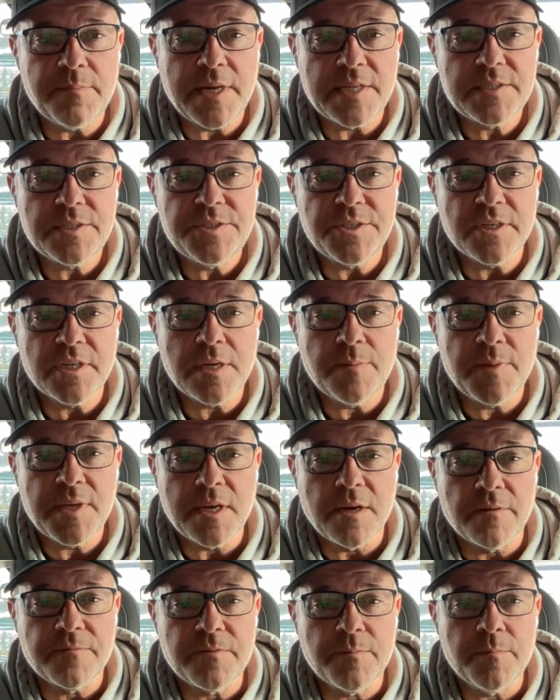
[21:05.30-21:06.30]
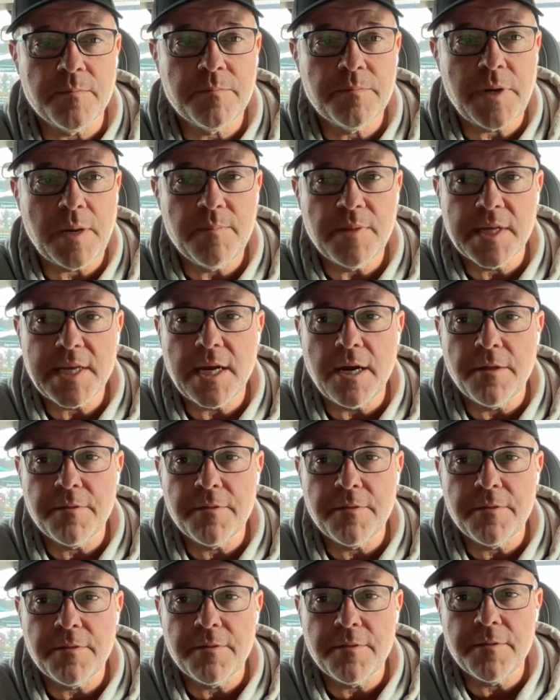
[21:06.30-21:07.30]
messaging coming out from public
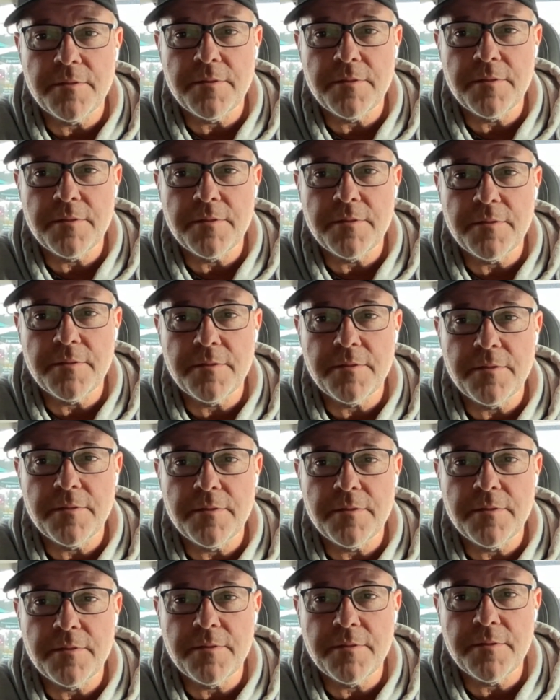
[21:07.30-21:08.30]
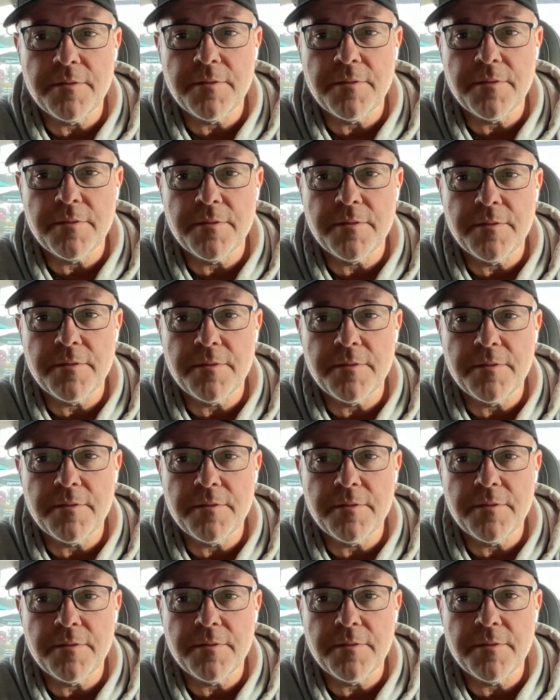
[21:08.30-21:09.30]
health. When
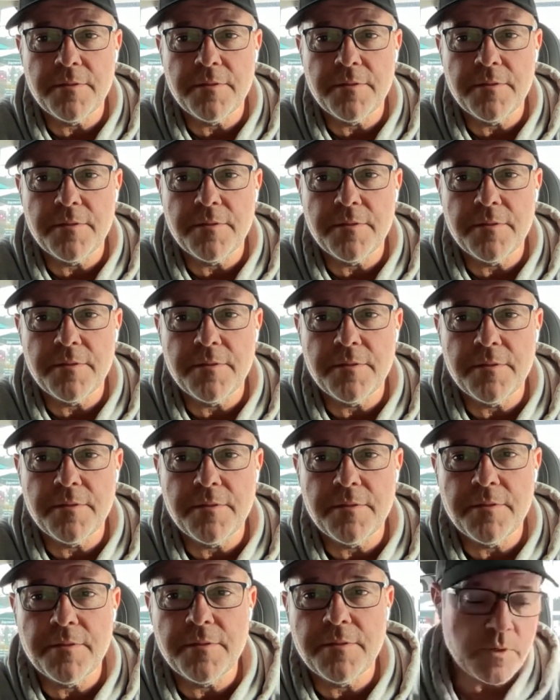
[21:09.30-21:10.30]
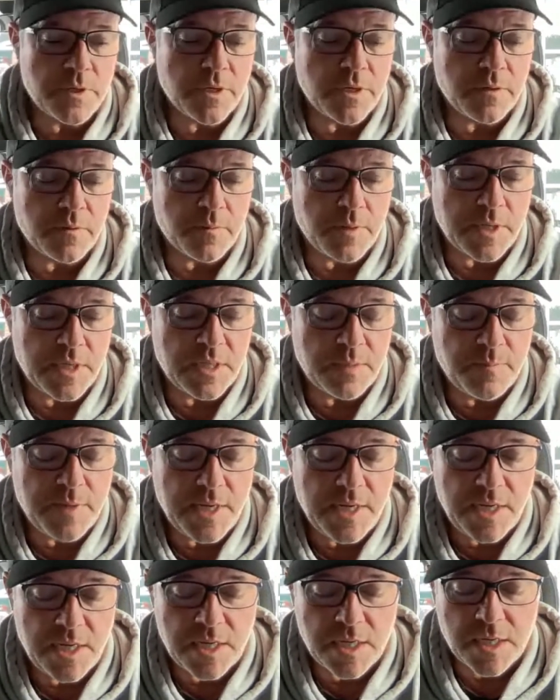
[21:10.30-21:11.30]
the stories were in
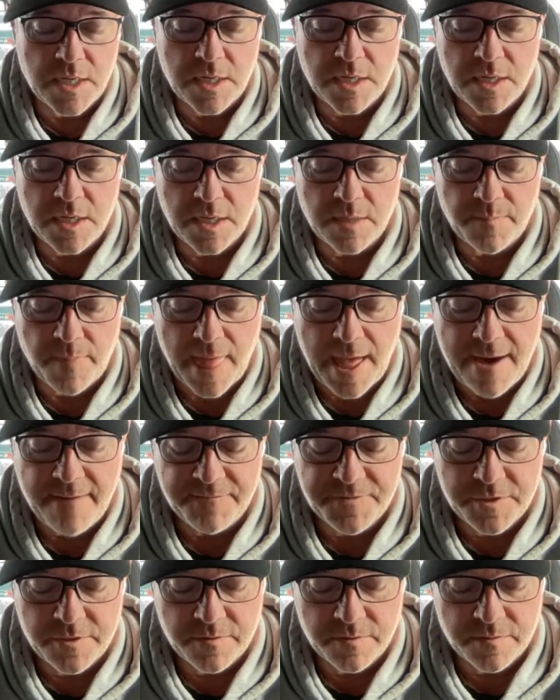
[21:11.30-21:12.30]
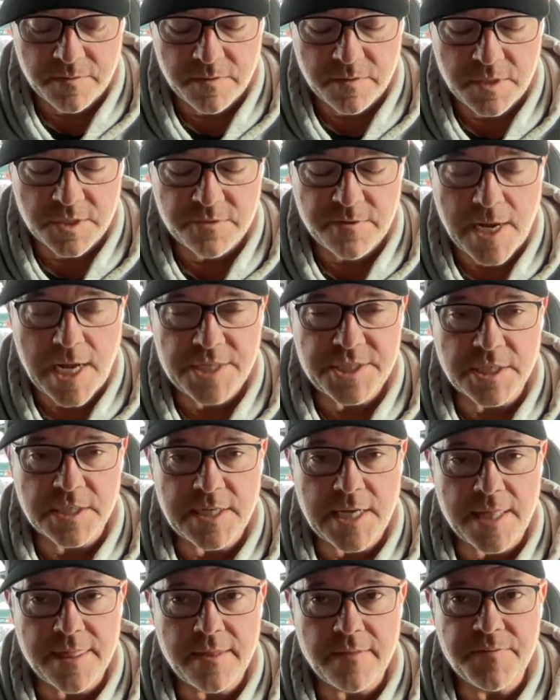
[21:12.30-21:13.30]
the media after the
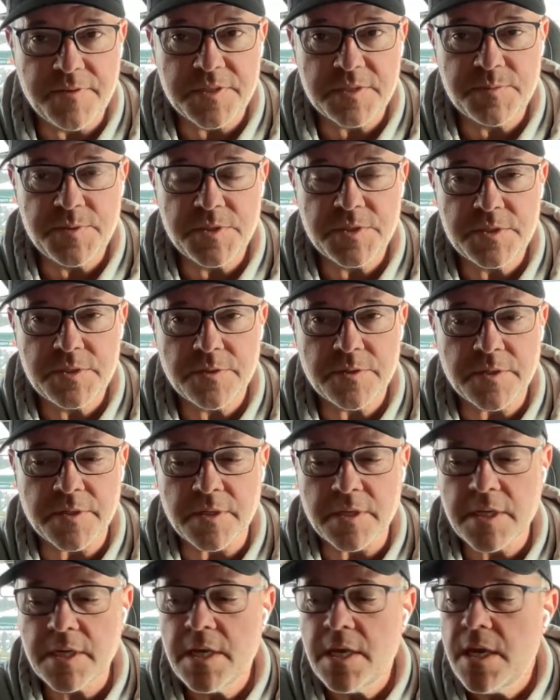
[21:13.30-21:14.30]
tragic death of this new student,